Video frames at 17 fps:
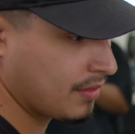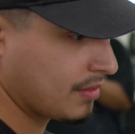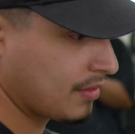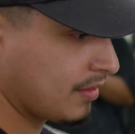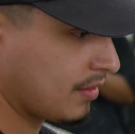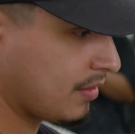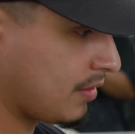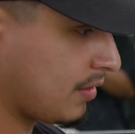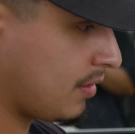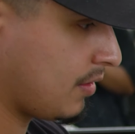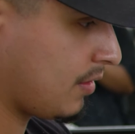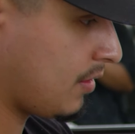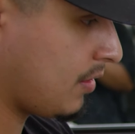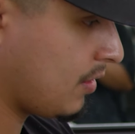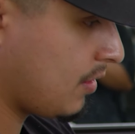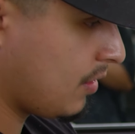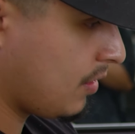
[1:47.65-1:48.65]

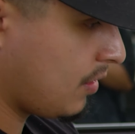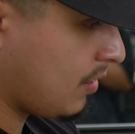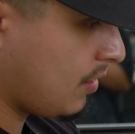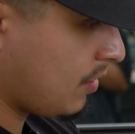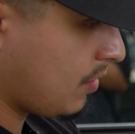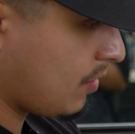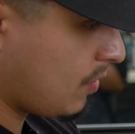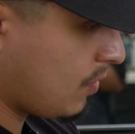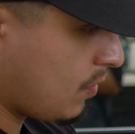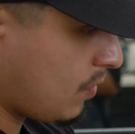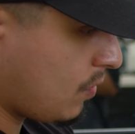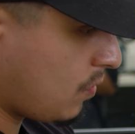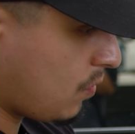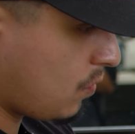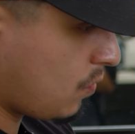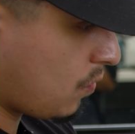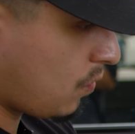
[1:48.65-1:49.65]

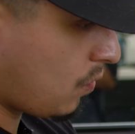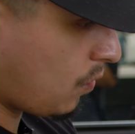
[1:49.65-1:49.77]
(not speaking)